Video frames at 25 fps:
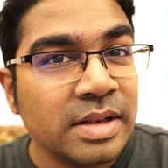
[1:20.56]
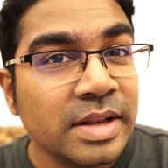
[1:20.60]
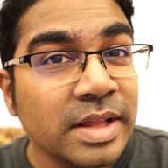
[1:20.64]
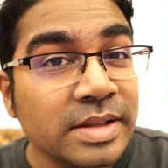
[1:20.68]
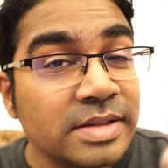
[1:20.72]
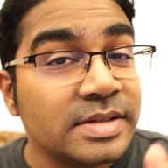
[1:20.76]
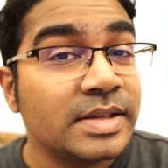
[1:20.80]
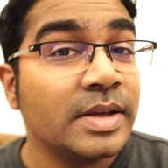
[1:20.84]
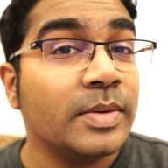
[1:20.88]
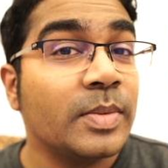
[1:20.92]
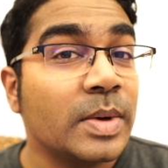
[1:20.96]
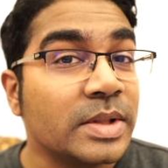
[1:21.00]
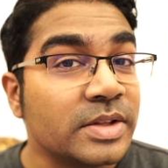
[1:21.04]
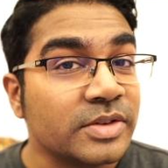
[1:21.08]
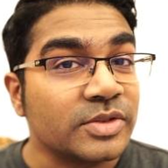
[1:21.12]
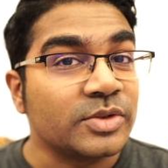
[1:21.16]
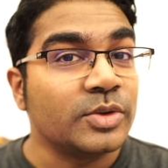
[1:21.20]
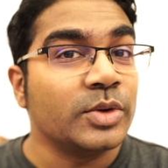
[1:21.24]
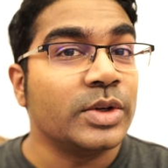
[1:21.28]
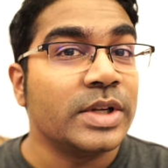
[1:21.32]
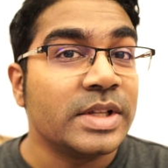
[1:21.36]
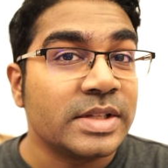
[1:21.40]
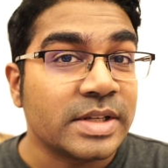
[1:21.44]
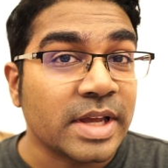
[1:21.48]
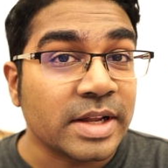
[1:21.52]
Let's say what the
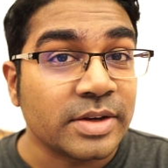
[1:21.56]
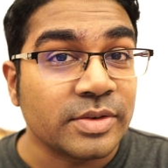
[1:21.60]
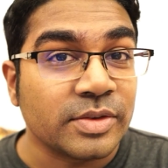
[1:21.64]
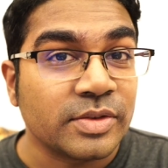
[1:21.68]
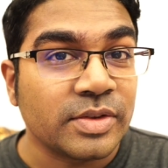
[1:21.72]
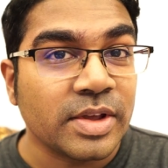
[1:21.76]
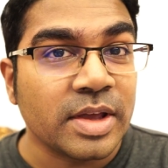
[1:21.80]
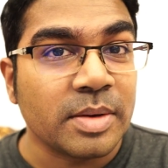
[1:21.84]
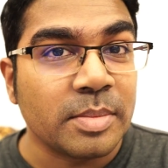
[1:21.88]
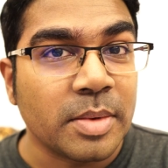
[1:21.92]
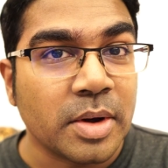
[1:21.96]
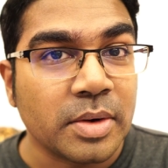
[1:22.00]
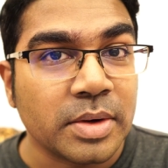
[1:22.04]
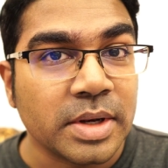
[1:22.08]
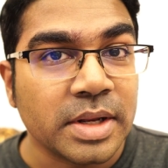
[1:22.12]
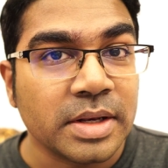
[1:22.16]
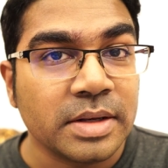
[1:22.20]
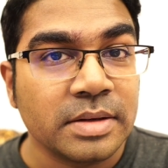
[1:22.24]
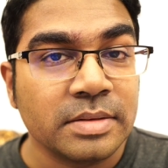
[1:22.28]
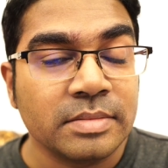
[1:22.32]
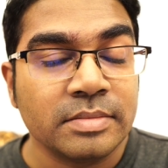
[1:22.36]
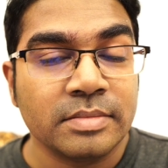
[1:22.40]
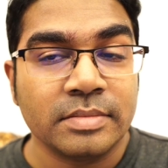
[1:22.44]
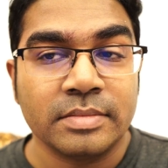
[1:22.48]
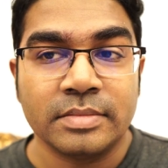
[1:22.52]
students had to say about
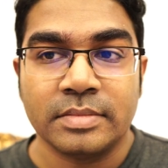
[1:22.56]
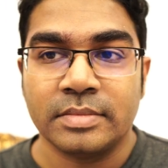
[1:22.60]
it.